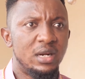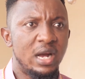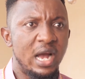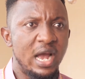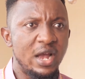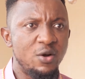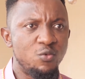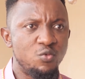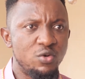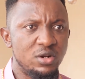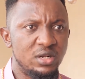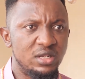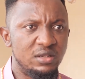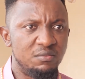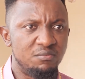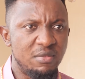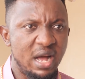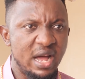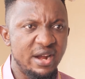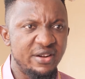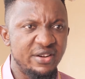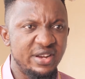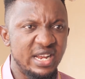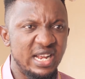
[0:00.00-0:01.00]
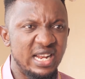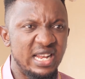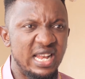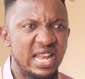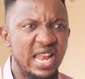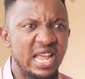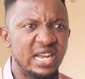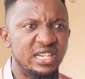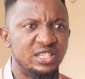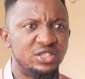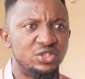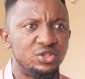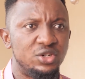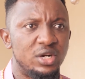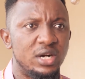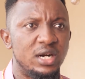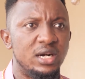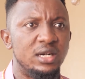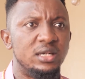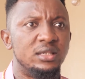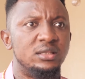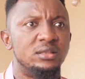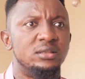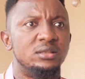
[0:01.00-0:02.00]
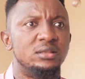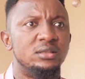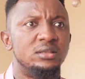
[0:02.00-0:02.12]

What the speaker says: I will marry Electra